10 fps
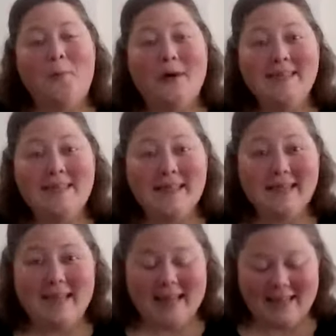Once
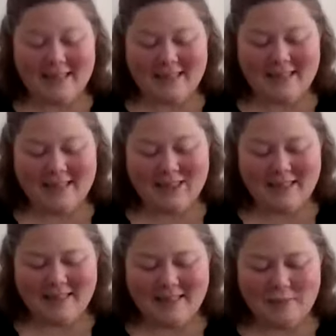again,
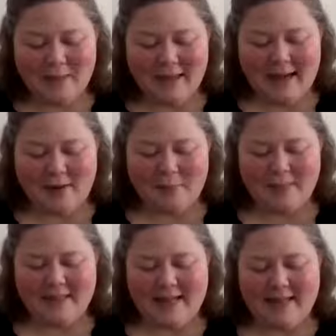Jesus went out
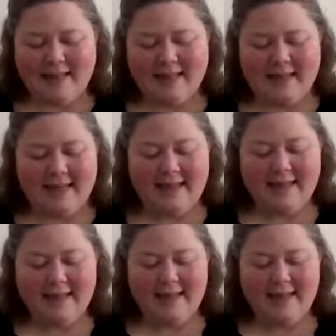beside the lake.
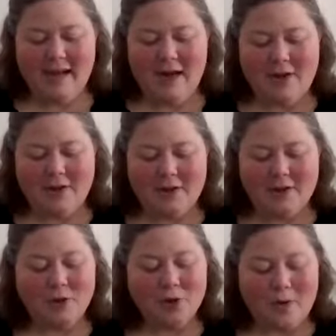A
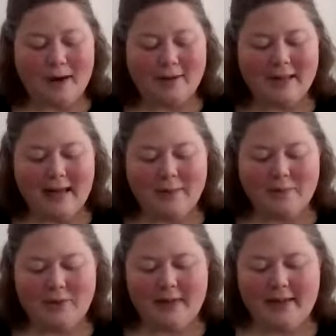large crowd came
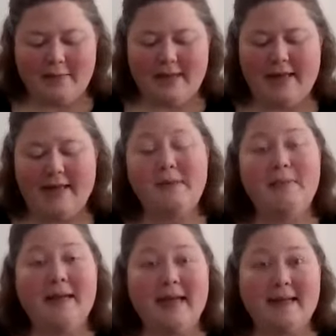to him, and he
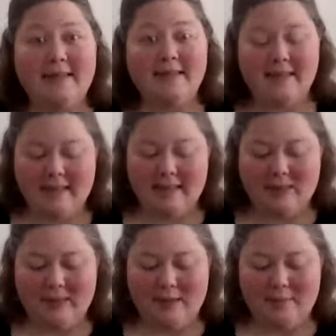began to
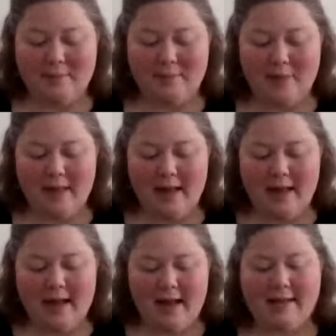teach them.
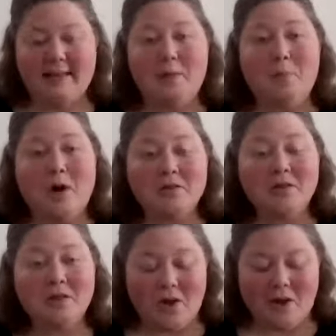As he
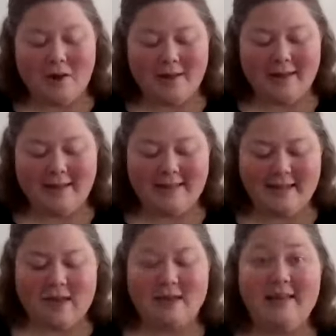walked along, he
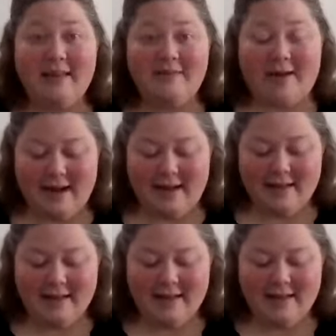saw Levi,
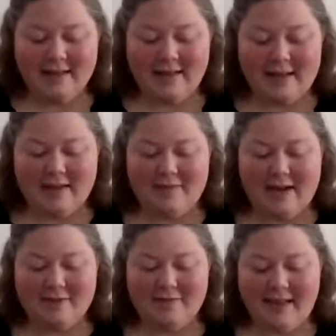son of
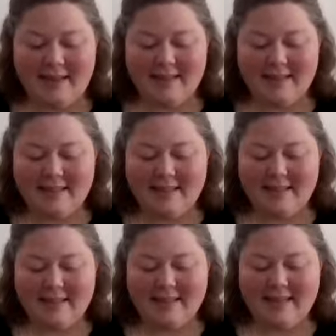Alphaeus,
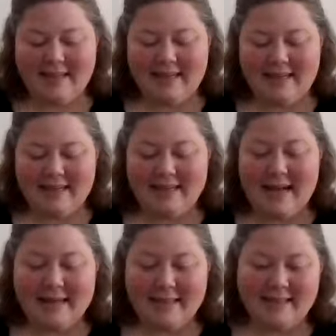sitting at the
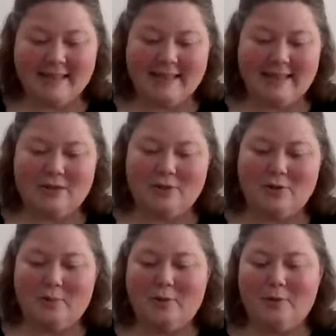tax
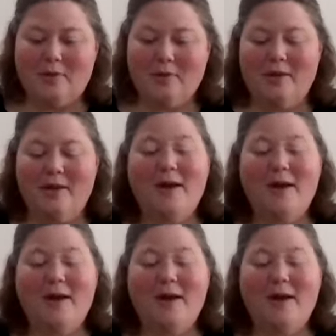collector's booth.